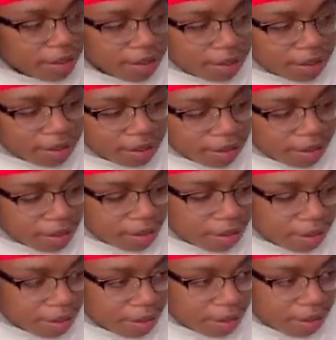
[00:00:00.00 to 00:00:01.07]

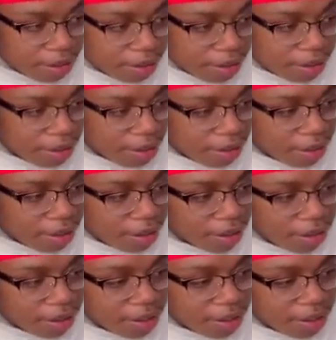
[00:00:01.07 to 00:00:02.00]
(not speaking)